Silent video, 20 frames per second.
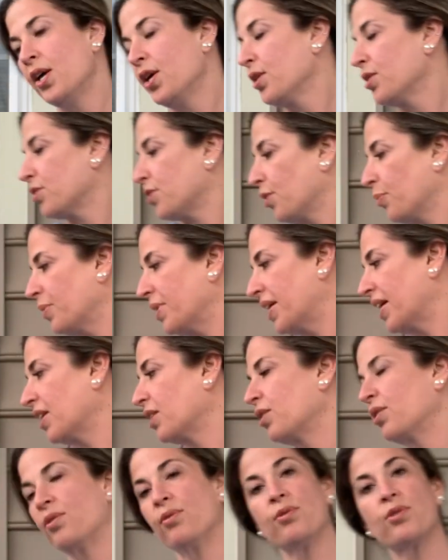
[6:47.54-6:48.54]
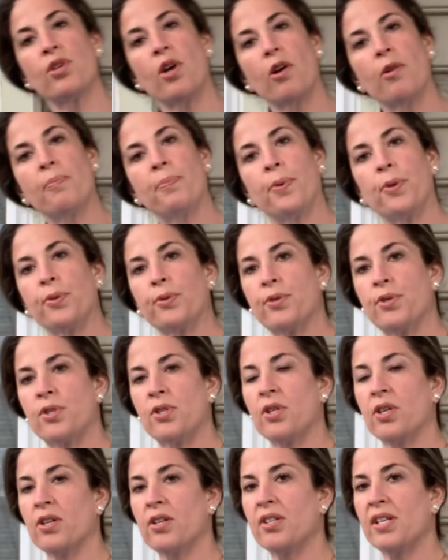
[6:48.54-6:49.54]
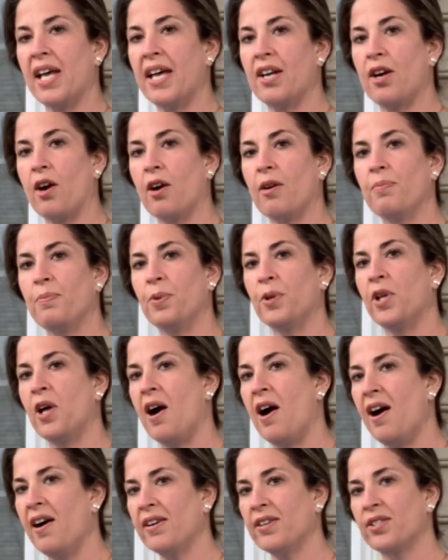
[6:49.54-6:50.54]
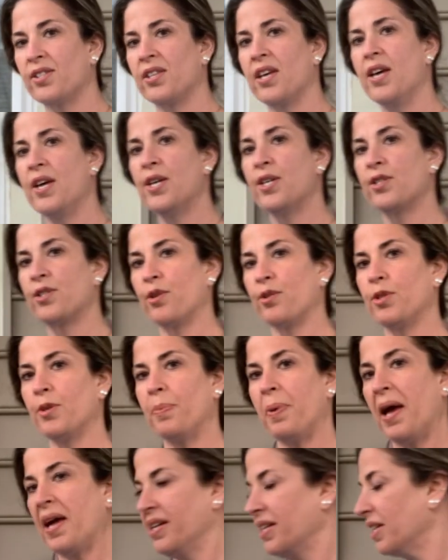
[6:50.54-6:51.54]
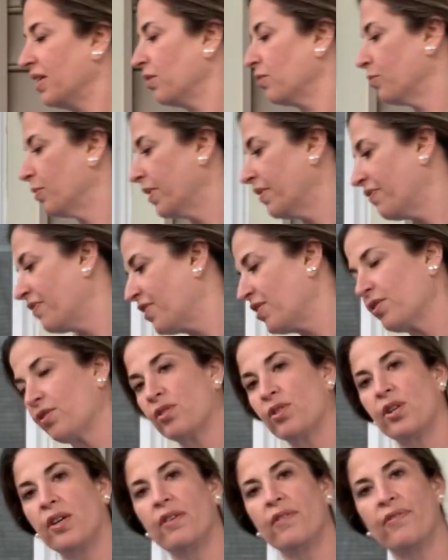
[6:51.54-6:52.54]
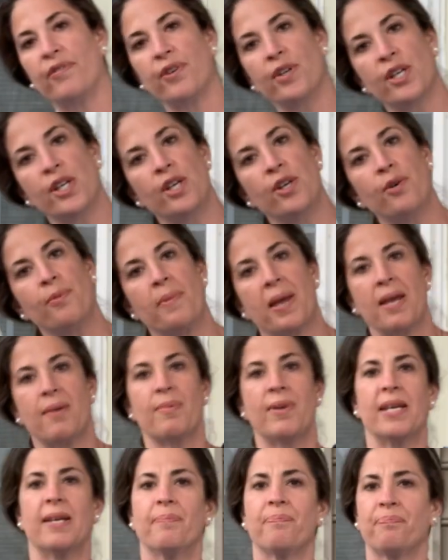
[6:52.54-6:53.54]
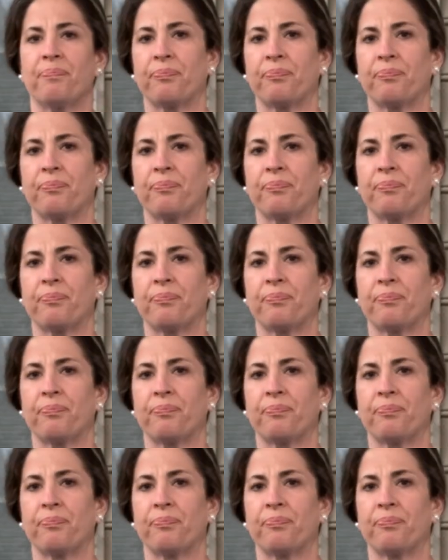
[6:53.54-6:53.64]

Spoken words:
So we can use our bolsters and our blocks. So depending on what feels good for you, maybe